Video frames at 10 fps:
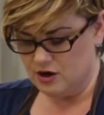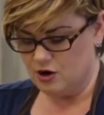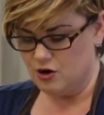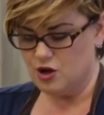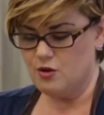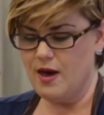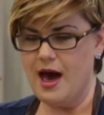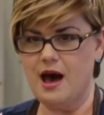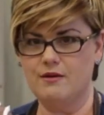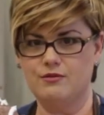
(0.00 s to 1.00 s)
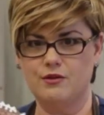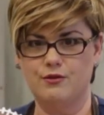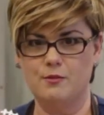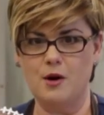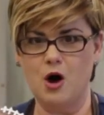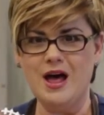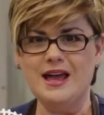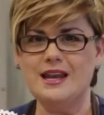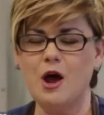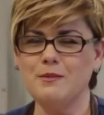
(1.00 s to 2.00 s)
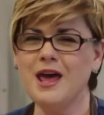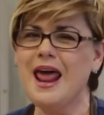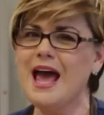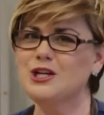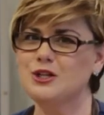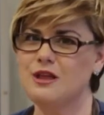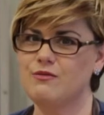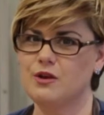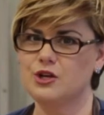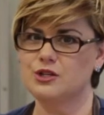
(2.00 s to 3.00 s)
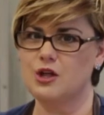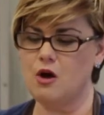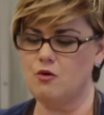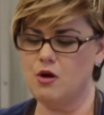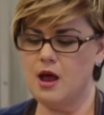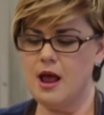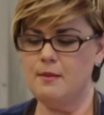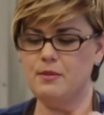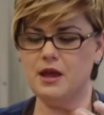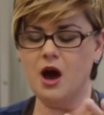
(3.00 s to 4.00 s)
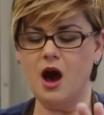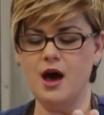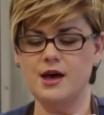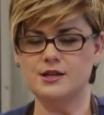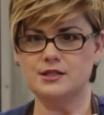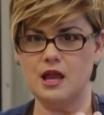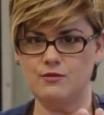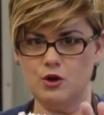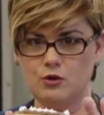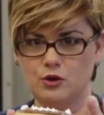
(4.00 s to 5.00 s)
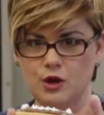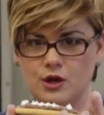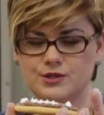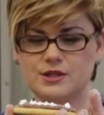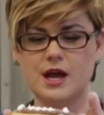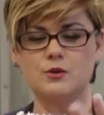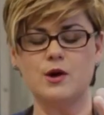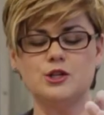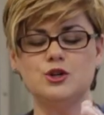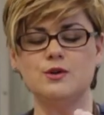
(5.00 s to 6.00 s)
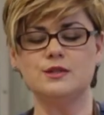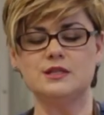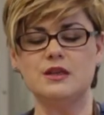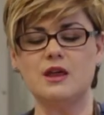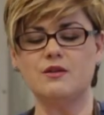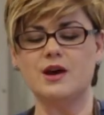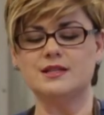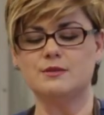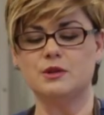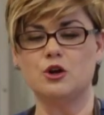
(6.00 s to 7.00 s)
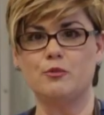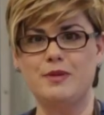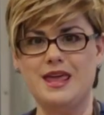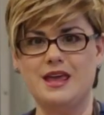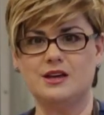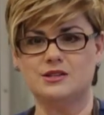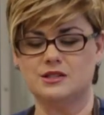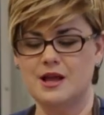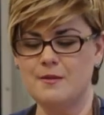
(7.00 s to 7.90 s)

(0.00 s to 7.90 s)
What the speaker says: there you have the football. Now I'm not actually finished though, because if you look sideways, you can see that I've got some little peaks.